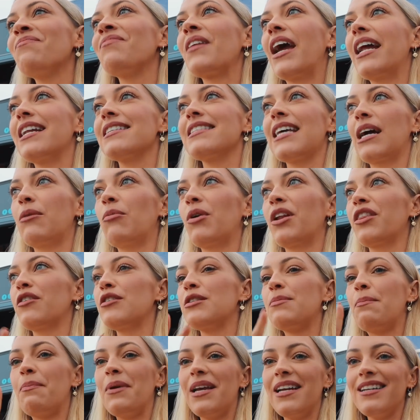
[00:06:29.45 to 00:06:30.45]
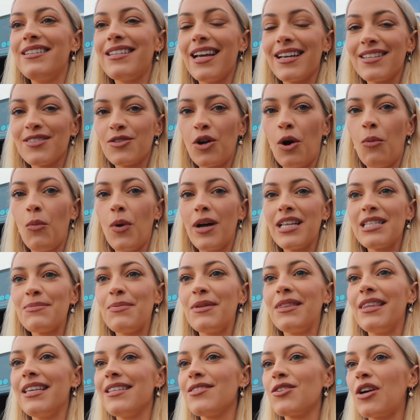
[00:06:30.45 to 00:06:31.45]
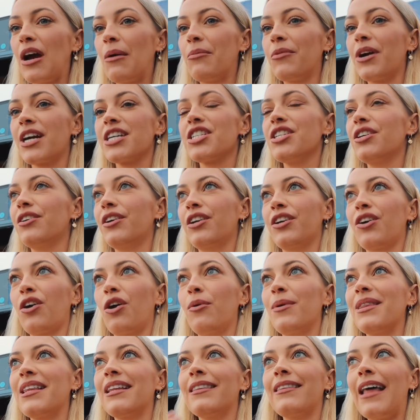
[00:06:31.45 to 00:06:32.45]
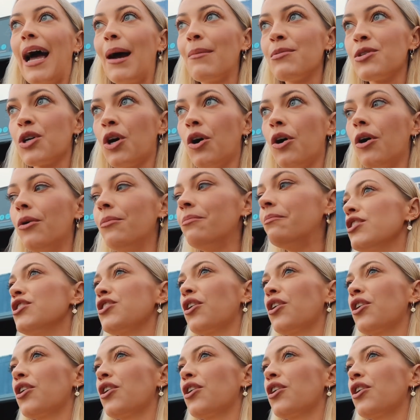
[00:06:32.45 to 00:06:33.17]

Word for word: and it's like one of those big desktop ones, but this time we're actually gonna go with a laptop.